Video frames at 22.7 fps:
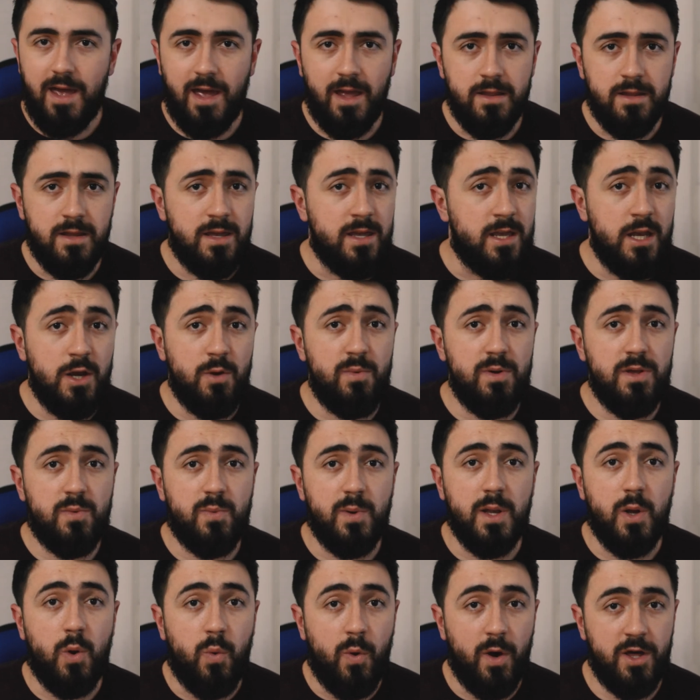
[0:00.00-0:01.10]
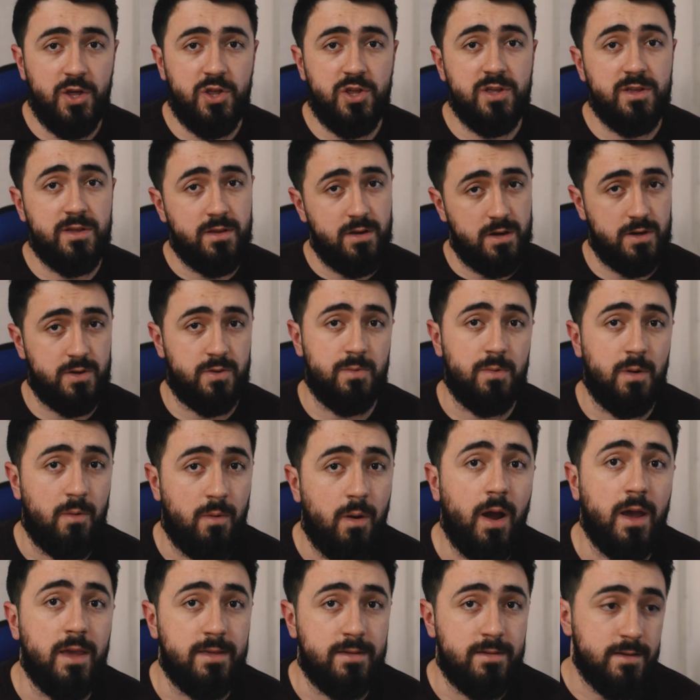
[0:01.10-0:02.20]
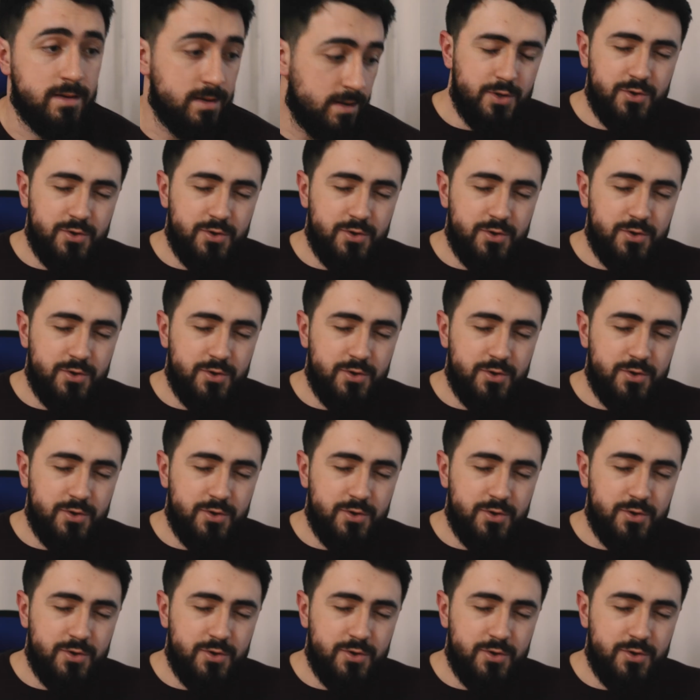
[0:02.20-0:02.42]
And here is when questions start to arise.